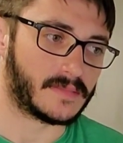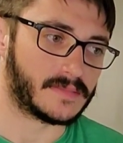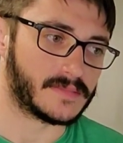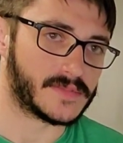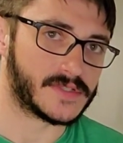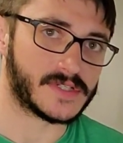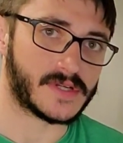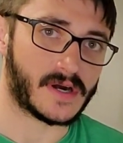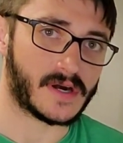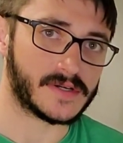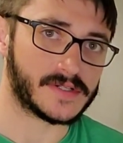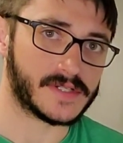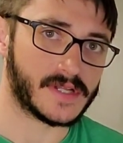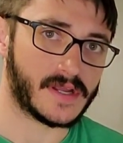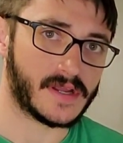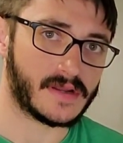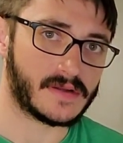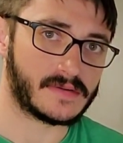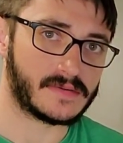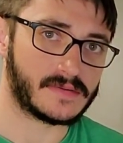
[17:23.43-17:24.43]
Star
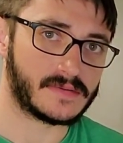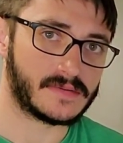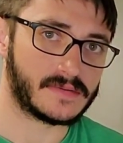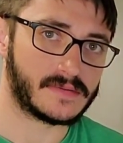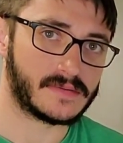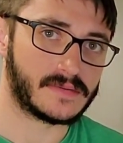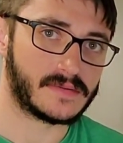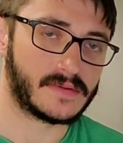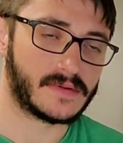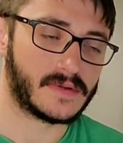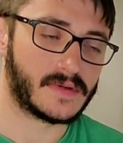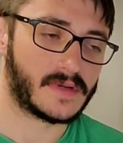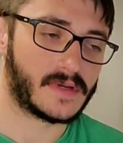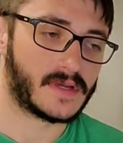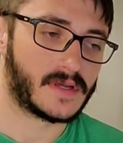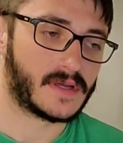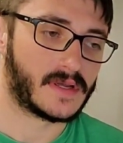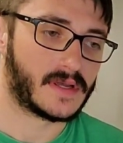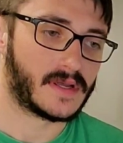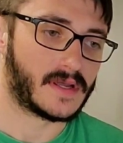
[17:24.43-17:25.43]
Sand,
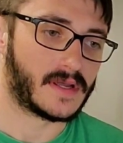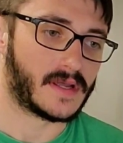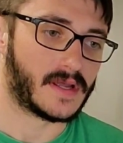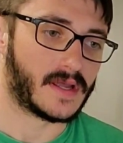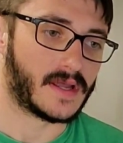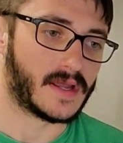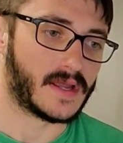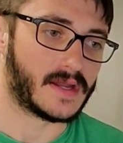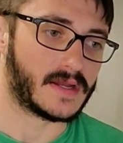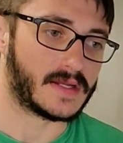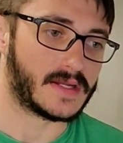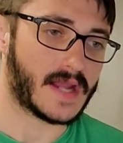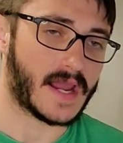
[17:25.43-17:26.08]
and